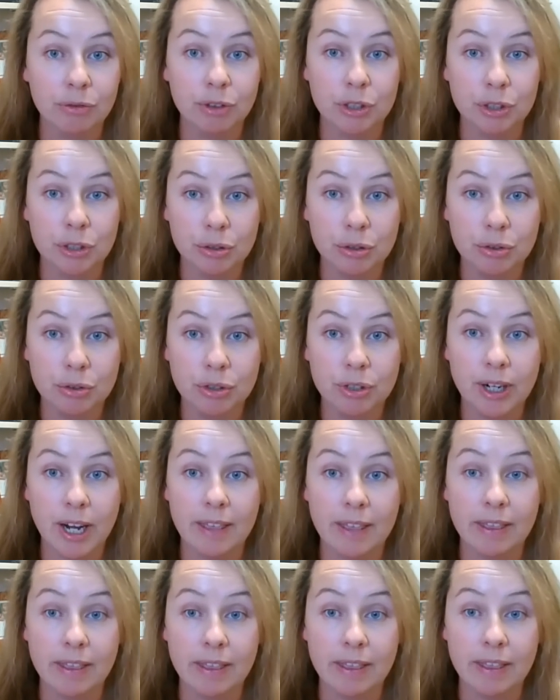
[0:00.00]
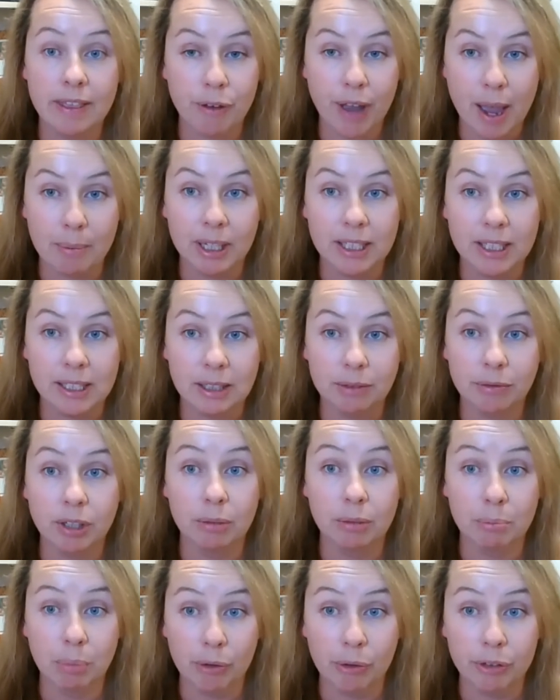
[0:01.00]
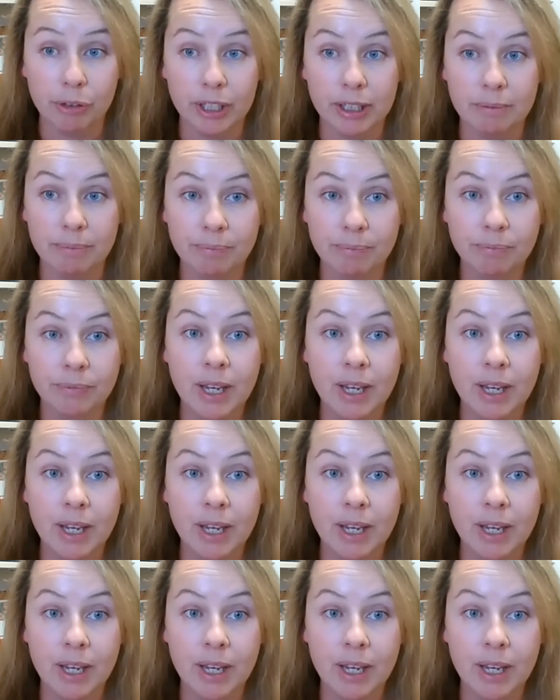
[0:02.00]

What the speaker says: for children and their families living in poverty?